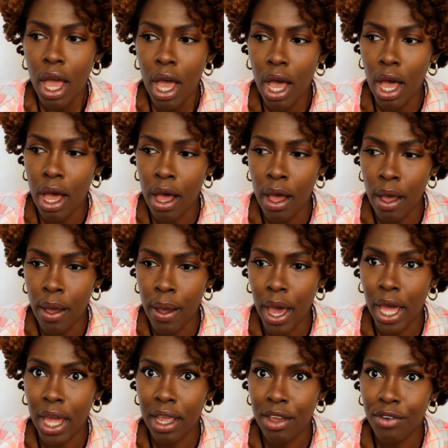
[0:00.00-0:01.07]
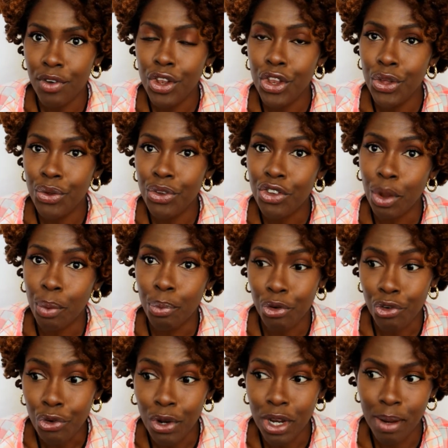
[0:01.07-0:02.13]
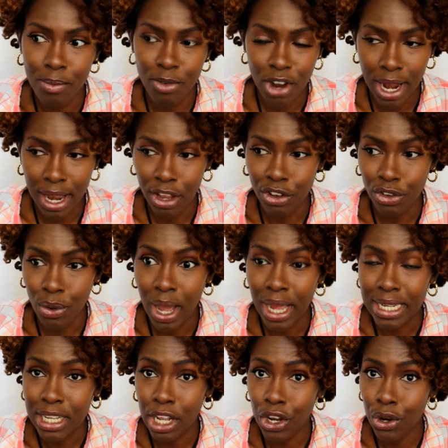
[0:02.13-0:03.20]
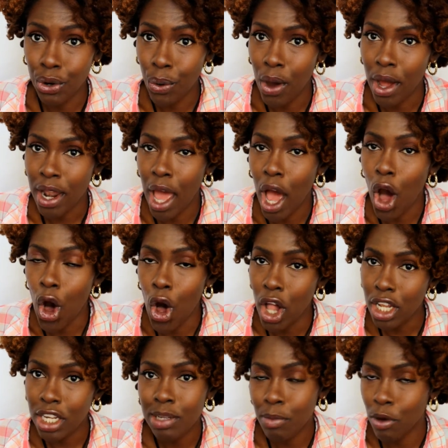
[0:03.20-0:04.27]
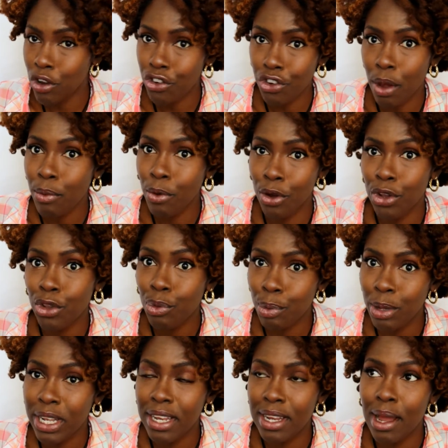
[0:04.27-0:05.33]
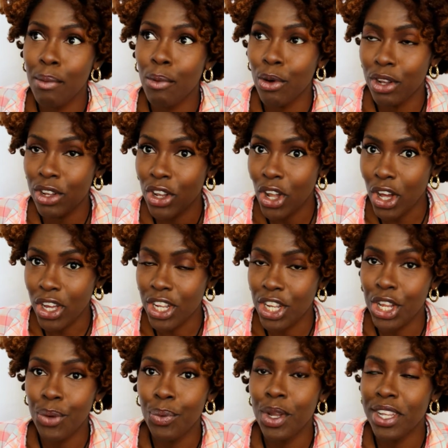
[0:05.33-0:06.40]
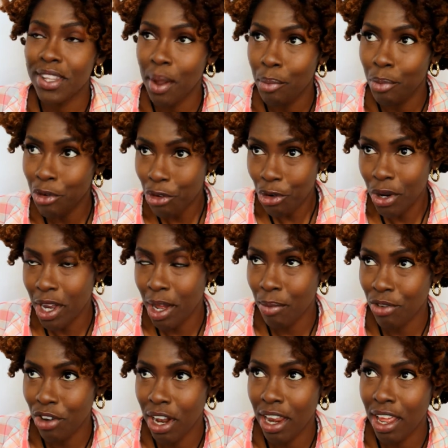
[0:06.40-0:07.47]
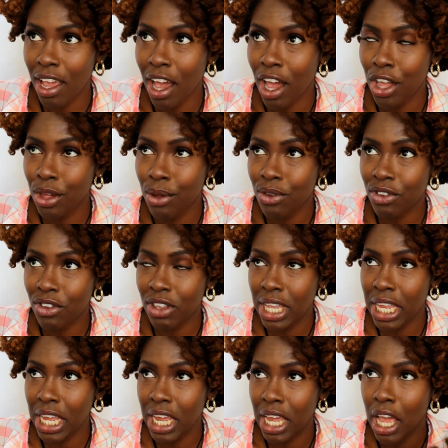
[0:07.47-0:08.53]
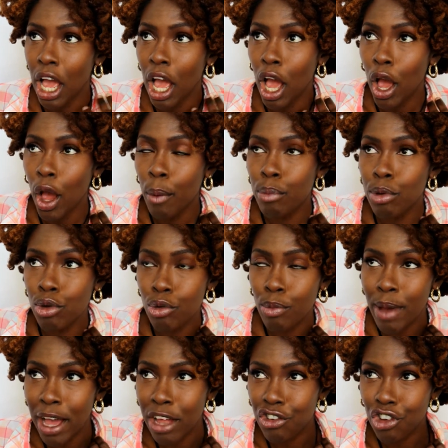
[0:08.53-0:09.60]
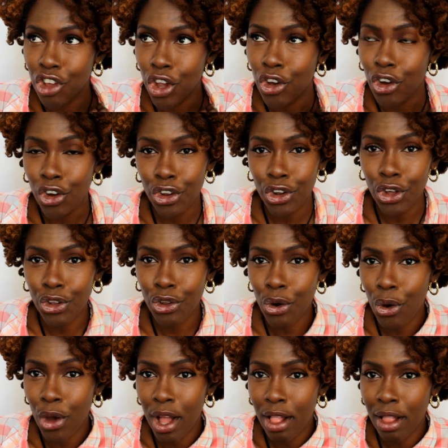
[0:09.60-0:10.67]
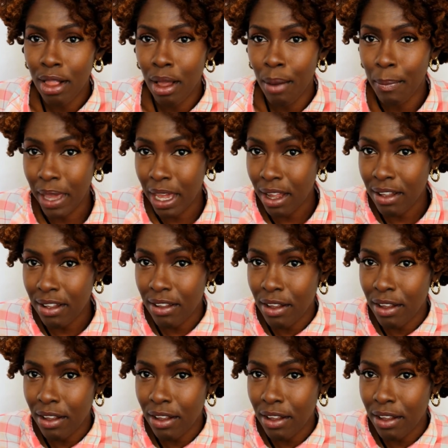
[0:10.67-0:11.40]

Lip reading: I even used some petroleum jelly. So I said, you know what, all this moisture I'm going to put in, I'm going to lock it in with some petroleum jelly. I used the Blue Magic coconut oil mix.